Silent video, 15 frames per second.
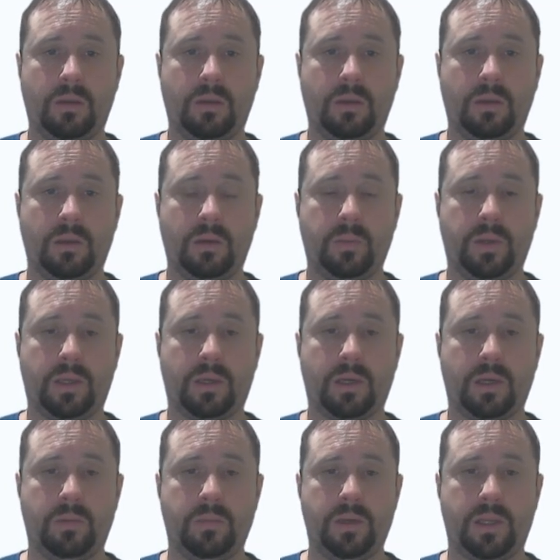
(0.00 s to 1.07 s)
And we
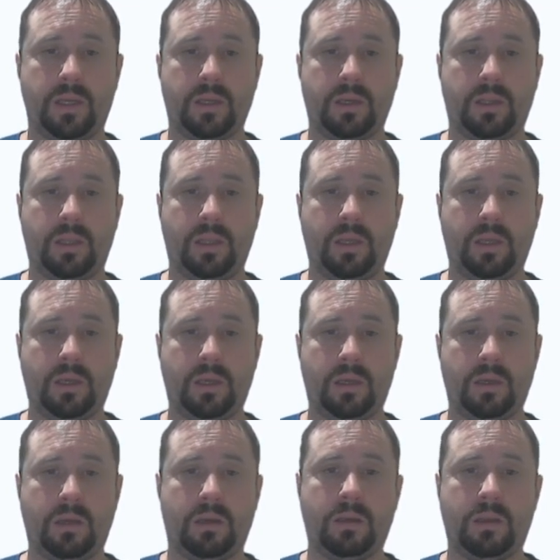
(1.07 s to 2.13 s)
come down here.